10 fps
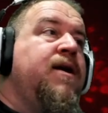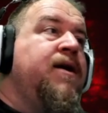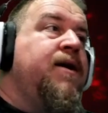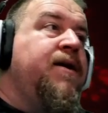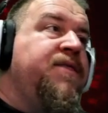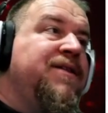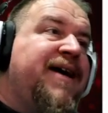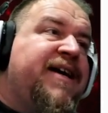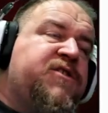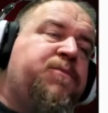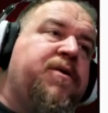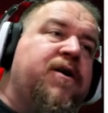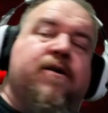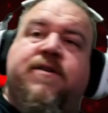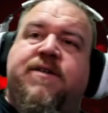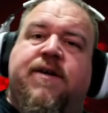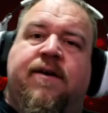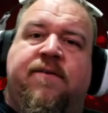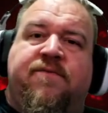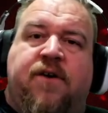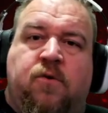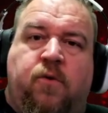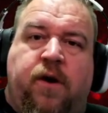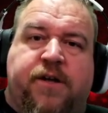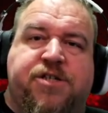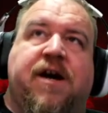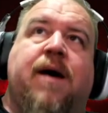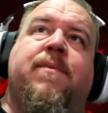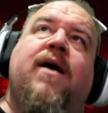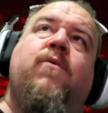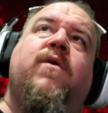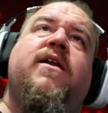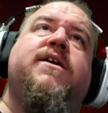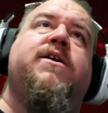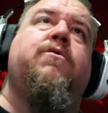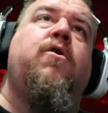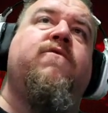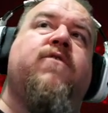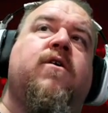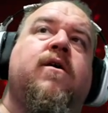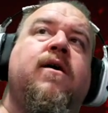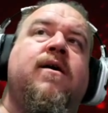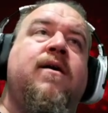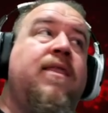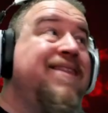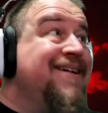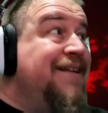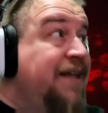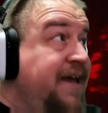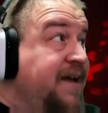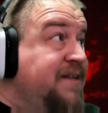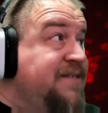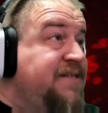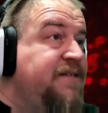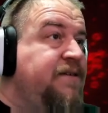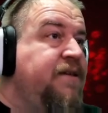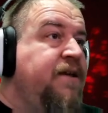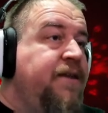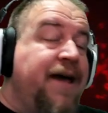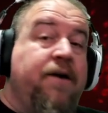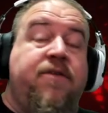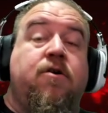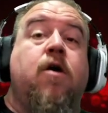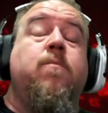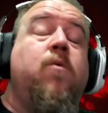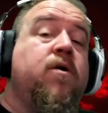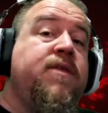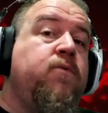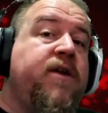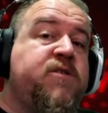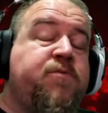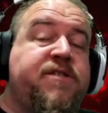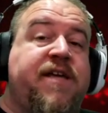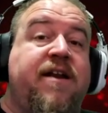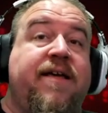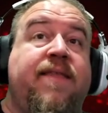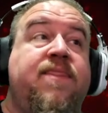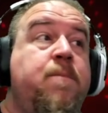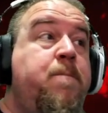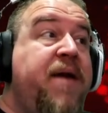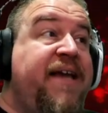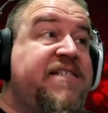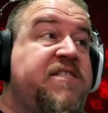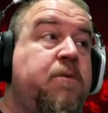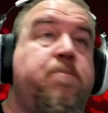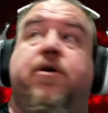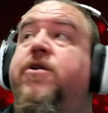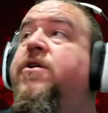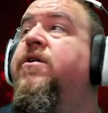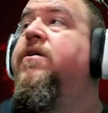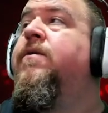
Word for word: Uh, the last part of our workshop, I wanted to go over the clans now, there are more than what is presented in the base book.